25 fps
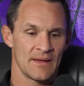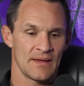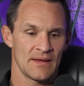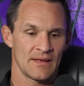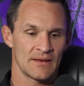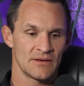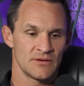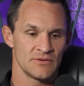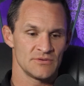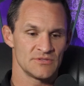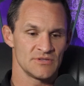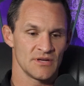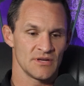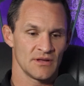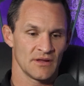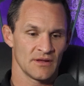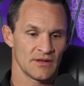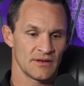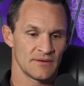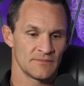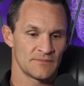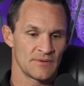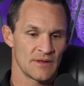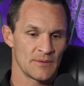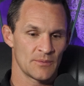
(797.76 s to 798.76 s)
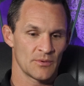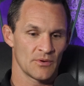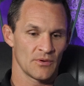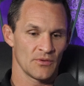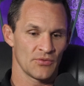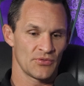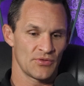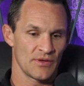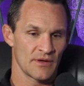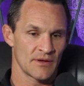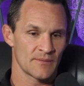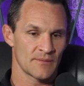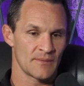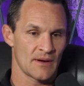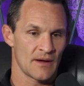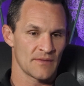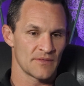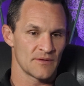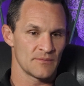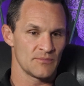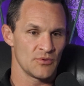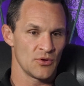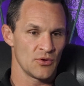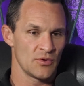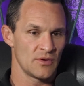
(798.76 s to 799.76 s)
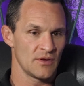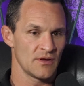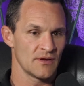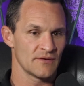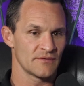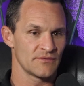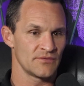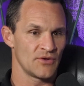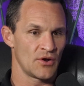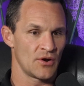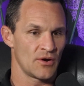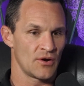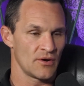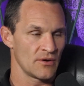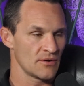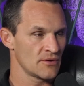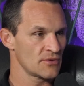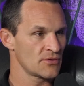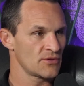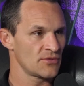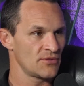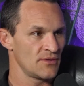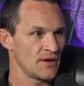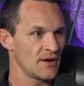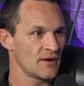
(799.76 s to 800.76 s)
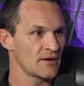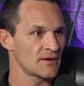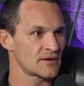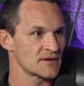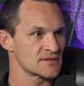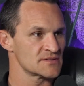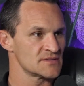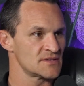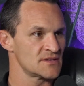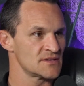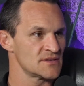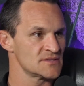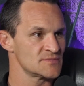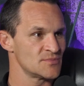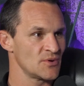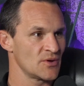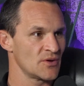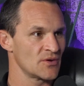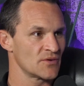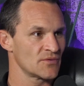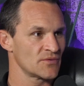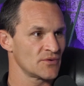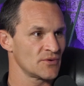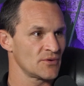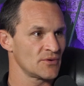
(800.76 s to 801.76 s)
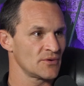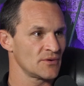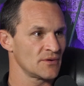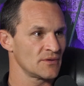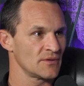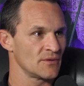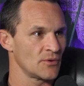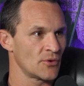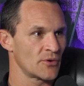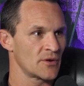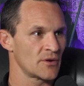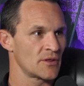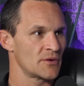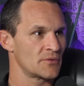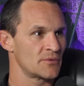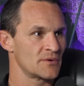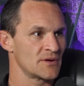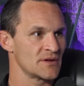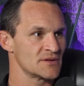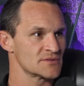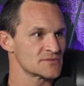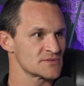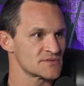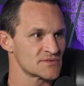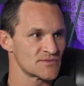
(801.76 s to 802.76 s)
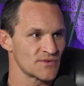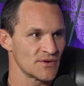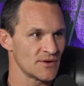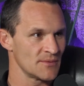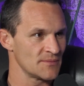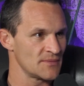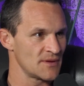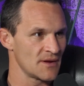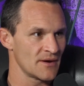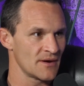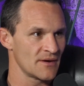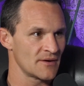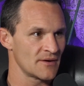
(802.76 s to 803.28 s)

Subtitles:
And New Zealand, people think about the beauty of the earth there because it is beautiful. Lord of the Rings was filmed there